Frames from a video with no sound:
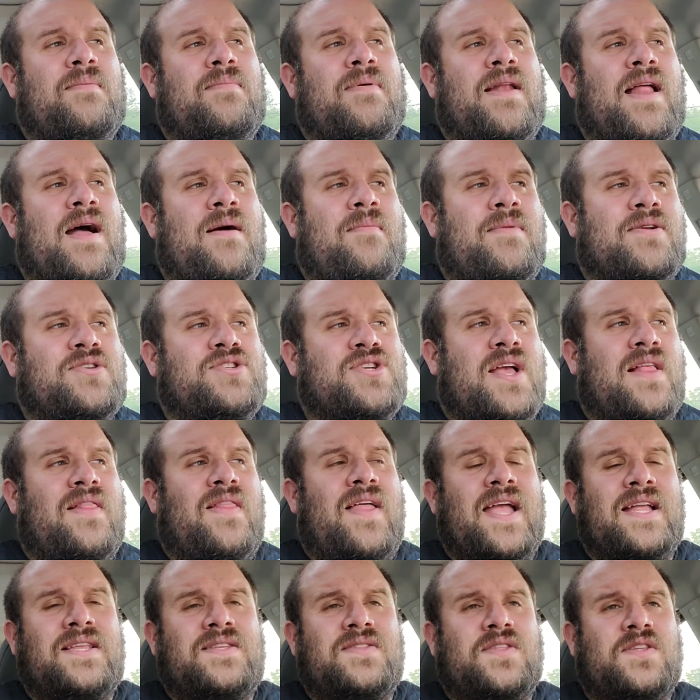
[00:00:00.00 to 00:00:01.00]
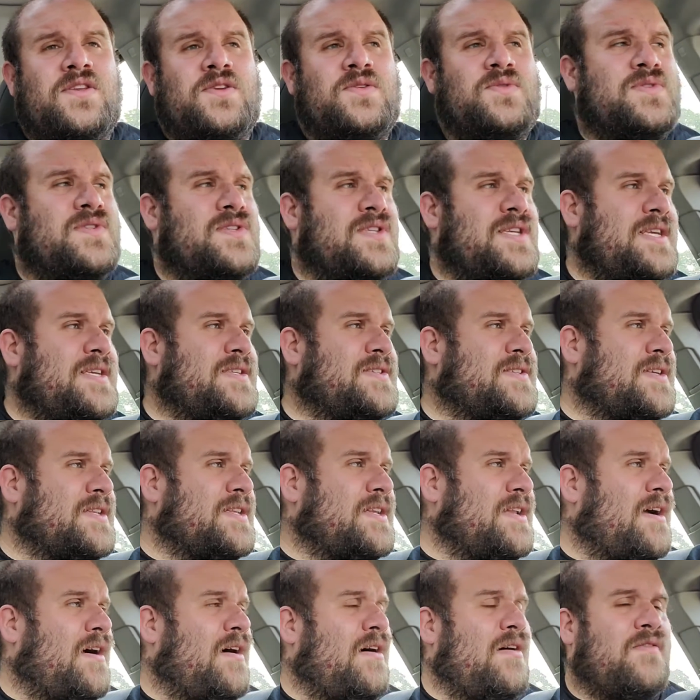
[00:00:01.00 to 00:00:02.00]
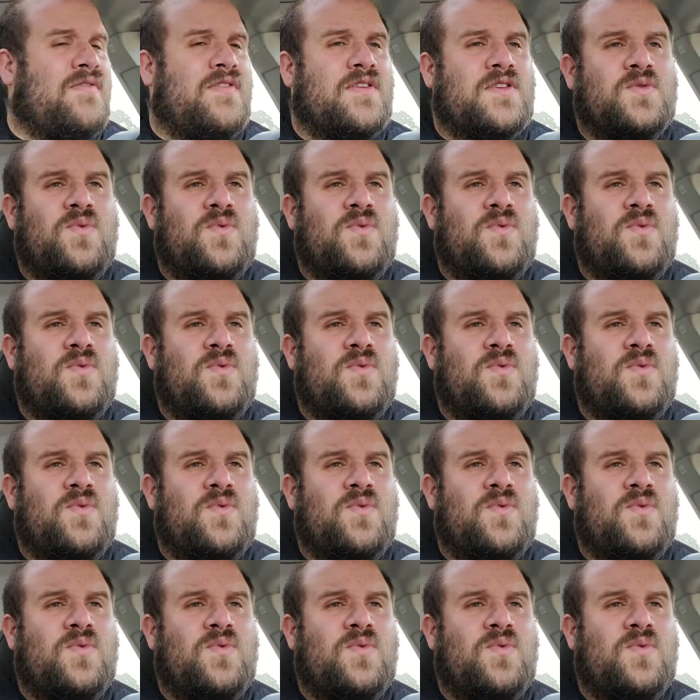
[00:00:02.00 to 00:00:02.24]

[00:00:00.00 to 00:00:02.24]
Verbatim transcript: about how much I liked the new season of